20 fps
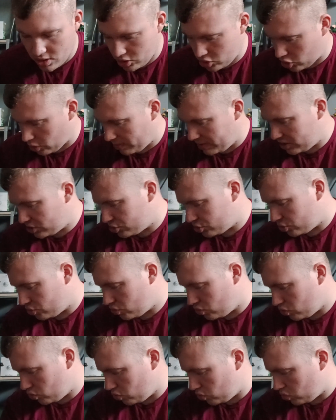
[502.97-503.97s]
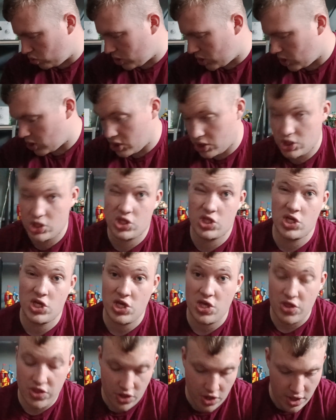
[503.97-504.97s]
Coming to the
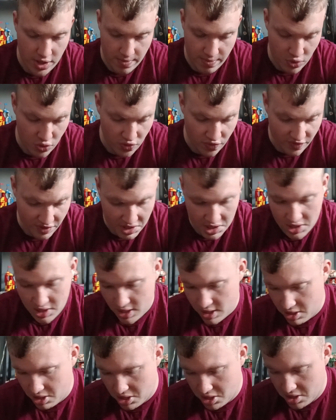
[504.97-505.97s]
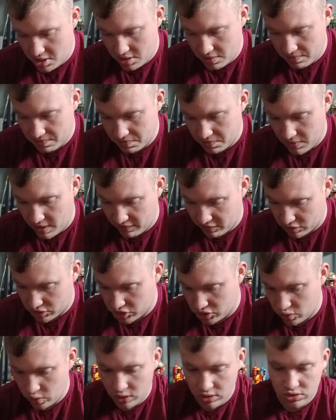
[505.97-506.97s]
third movie, I've got
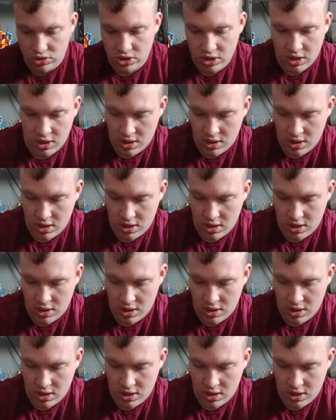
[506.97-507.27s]
2 wands.